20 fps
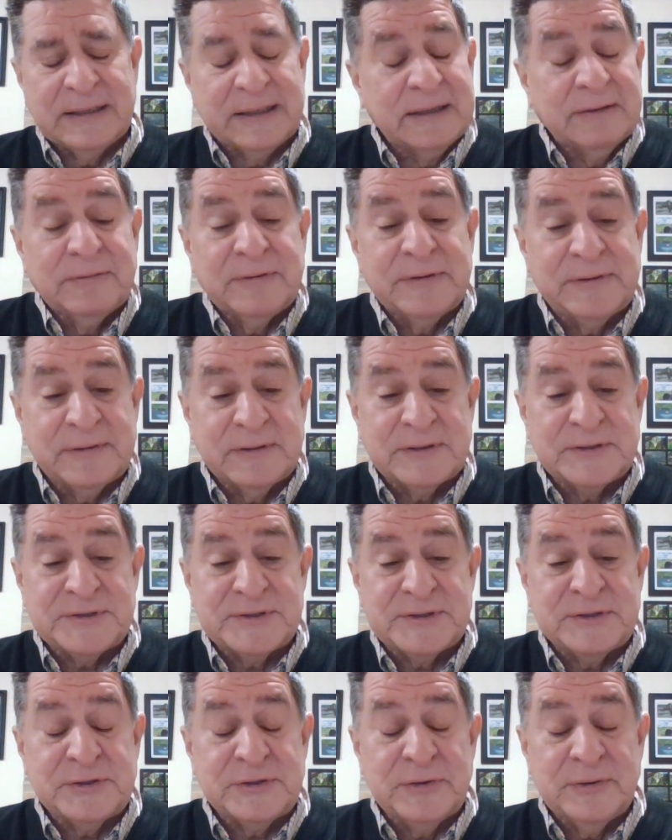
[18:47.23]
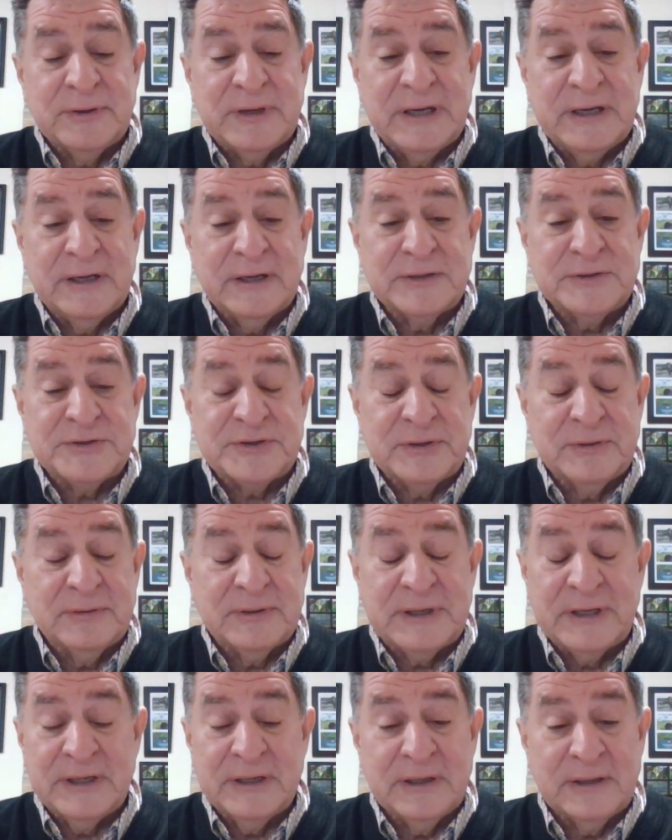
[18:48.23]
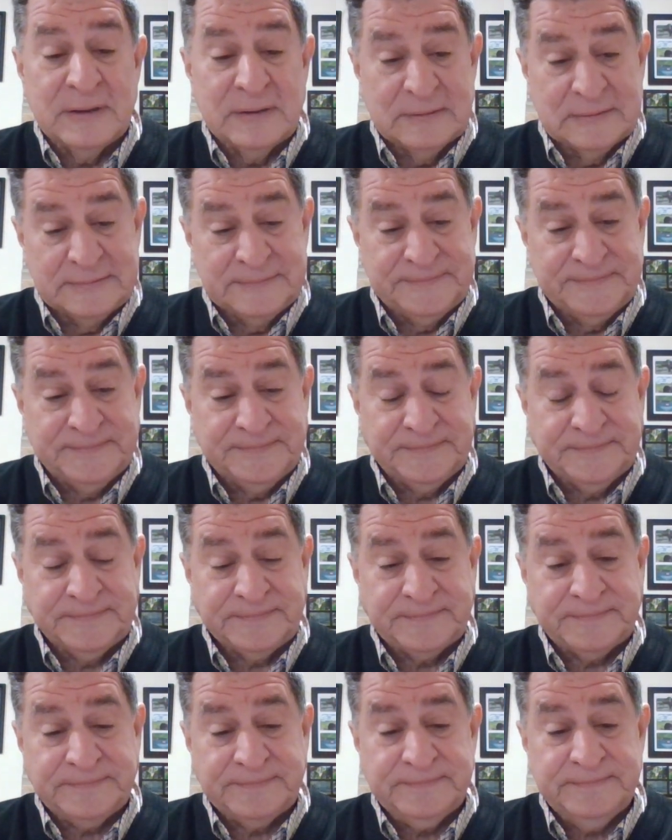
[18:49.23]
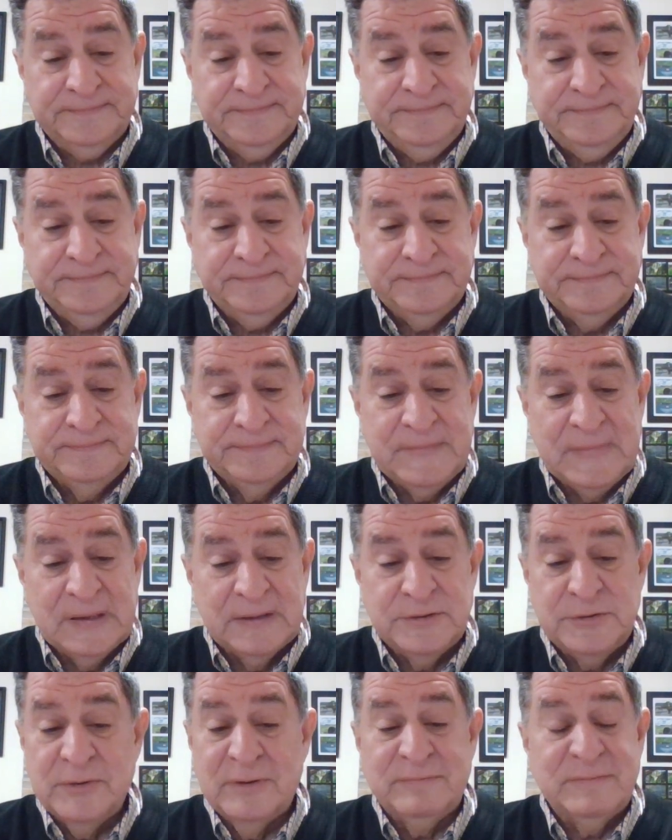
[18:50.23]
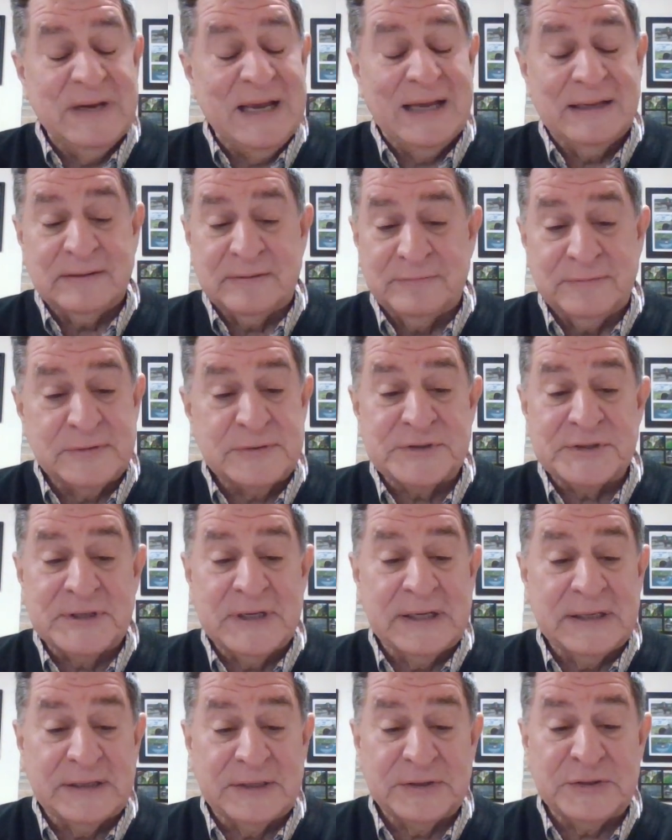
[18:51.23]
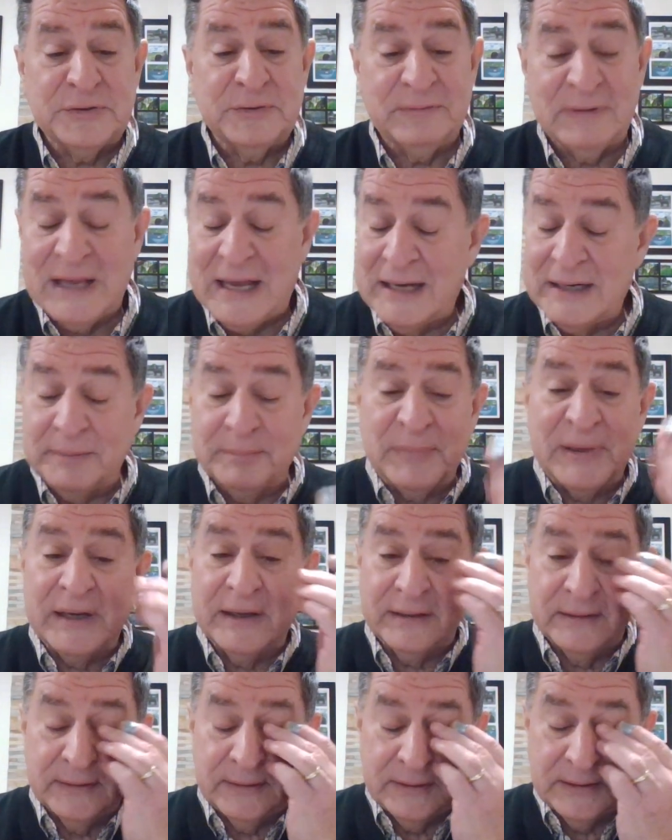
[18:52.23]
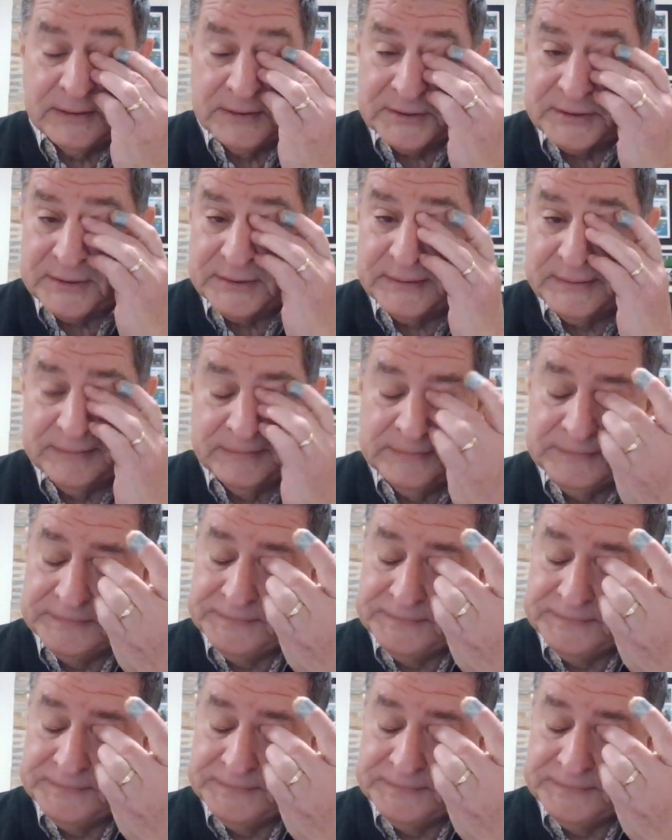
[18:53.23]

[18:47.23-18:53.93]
that everything's in your hands, your care. You have not forsaken, you have not abandoned us.